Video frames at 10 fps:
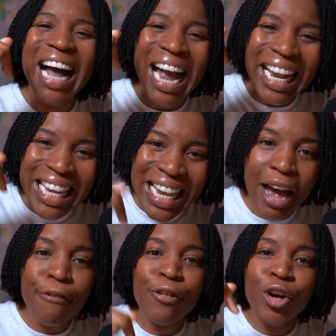I had
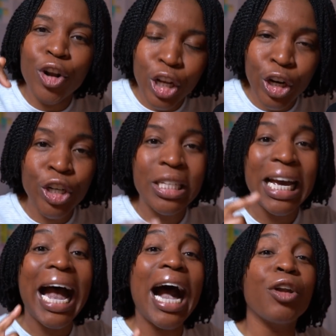never learned
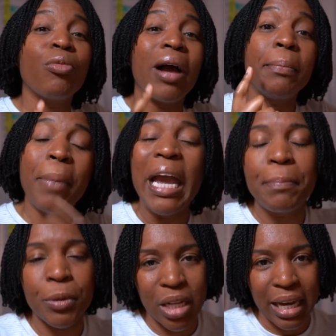how to write
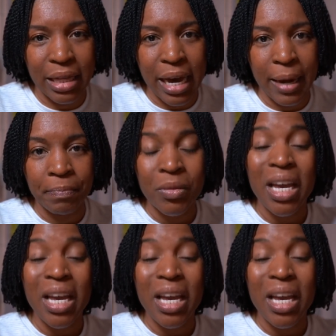papers like that.